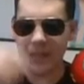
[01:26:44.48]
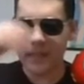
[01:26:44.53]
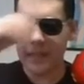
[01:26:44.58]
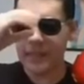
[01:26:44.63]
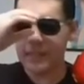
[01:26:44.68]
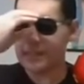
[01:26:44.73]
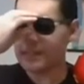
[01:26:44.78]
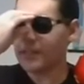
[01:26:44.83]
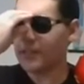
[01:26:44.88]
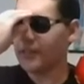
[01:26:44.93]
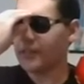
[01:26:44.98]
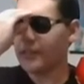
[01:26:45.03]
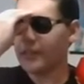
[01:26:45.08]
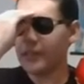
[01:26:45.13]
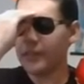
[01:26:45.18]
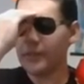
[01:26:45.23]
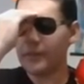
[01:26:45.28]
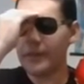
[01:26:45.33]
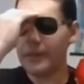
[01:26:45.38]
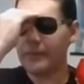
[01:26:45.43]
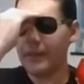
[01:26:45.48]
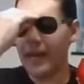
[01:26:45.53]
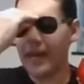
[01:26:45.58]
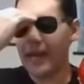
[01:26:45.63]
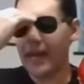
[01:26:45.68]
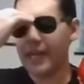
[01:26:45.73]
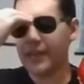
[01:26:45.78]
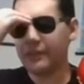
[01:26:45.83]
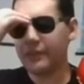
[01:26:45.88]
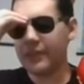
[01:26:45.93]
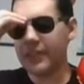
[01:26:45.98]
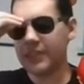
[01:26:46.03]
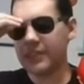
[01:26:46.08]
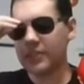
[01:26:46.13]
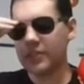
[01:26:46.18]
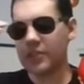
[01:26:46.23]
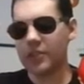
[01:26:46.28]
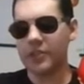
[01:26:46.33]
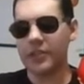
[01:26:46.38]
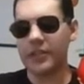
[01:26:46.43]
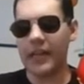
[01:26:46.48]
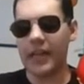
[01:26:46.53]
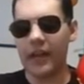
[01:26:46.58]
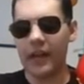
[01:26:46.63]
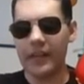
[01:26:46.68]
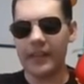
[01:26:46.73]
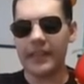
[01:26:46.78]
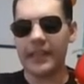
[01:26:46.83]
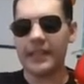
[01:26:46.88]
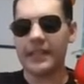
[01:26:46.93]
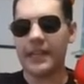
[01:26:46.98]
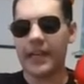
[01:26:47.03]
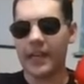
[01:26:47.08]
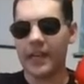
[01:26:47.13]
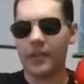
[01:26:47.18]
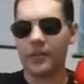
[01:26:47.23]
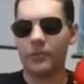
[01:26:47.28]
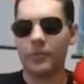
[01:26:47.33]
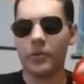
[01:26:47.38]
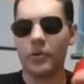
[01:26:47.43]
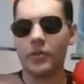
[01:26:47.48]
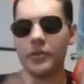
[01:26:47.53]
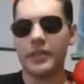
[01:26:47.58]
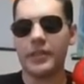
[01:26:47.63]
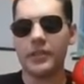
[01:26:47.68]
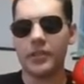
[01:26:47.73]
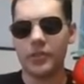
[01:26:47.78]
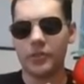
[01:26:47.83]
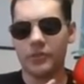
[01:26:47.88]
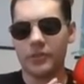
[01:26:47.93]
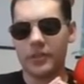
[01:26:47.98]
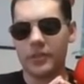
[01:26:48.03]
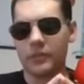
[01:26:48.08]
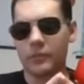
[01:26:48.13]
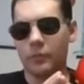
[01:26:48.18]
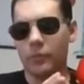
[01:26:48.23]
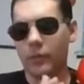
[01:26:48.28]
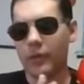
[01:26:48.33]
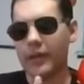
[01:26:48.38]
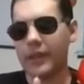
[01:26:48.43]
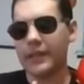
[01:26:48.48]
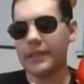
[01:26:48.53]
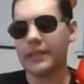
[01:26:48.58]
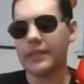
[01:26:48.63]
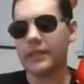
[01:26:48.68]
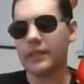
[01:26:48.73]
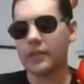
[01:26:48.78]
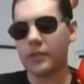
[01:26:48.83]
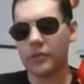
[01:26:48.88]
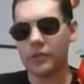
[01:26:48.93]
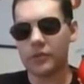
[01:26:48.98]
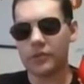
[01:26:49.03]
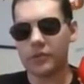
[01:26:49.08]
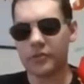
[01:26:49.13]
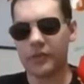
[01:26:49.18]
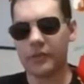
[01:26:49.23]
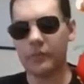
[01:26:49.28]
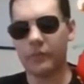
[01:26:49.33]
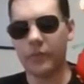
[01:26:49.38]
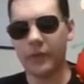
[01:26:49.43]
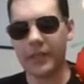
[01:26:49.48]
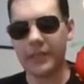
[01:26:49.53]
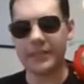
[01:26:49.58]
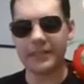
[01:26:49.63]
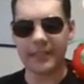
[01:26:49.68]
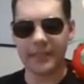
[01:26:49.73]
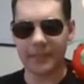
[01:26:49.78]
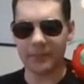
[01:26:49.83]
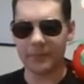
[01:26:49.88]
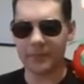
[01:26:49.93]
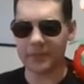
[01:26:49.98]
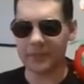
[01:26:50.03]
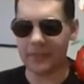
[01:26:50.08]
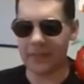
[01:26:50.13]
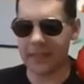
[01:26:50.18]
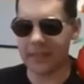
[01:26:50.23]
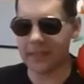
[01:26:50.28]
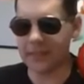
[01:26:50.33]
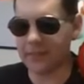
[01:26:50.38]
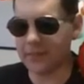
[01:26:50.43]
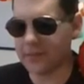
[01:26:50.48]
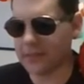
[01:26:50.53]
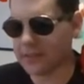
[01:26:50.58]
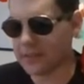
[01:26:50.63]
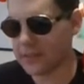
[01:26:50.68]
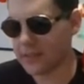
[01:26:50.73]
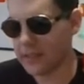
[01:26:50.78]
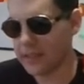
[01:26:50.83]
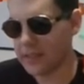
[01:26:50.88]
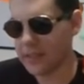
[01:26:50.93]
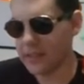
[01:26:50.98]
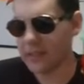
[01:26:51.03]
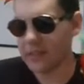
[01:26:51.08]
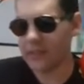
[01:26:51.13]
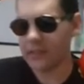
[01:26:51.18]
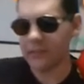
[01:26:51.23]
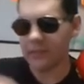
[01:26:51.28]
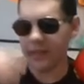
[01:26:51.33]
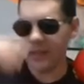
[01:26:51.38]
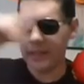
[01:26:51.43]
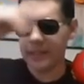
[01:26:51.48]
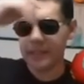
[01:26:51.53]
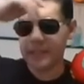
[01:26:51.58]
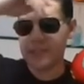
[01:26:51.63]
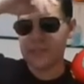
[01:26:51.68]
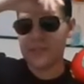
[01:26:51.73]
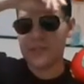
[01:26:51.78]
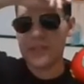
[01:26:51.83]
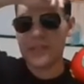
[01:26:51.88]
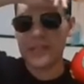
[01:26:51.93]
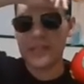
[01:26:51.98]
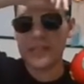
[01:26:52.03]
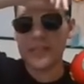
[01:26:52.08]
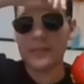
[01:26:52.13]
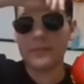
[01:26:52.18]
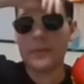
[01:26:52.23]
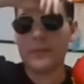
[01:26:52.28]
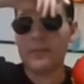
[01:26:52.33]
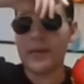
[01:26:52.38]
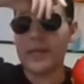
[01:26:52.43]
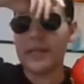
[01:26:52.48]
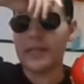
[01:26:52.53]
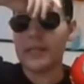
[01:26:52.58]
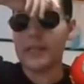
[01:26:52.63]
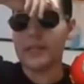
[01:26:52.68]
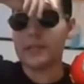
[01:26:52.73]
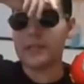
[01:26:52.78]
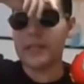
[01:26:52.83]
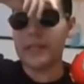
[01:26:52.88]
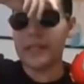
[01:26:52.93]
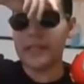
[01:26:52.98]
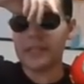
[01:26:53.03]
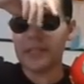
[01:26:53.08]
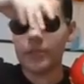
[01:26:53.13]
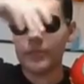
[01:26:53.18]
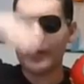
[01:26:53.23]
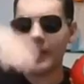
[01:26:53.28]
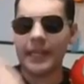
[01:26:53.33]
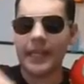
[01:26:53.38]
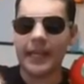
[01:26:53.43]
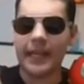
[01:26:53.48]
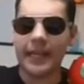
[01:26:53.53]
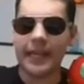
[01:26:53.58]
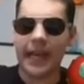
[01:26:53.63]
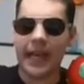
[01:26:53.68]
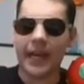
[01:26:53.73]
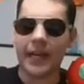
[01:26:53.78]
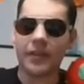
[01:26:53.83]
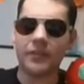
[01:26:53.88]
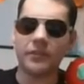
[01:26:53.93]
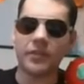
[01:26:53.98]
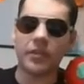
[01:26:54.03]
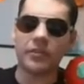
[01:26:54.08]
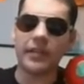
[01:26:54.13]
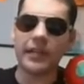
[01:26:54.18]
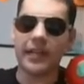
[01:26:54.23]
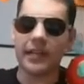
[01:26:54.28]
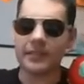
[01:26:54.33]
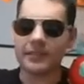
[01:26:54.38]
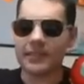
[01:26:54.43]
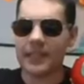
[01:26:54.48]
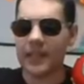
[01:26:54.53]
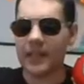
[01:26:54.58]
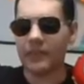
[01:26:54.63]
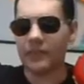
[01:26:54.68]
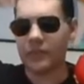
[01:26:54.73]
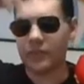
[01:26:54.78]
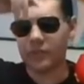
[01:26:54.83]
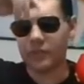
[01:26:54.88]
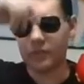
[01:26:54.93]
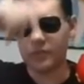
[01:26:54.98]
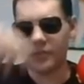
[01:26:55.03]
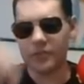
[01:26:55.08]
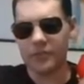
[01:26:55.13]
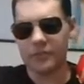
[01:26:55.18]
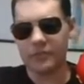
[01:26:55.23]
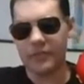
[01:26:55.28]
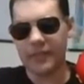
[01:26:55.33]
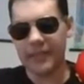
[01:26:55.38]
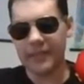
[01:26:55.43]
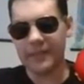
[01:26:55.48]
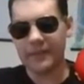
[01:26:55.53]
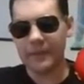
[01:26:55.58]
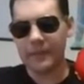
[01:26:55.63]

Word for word: So it would be bad if we just turned the entire world into just one culture and one set of perspectives, right? Because there's things to be ben- there's things to be gained out of going outside of your culture, right?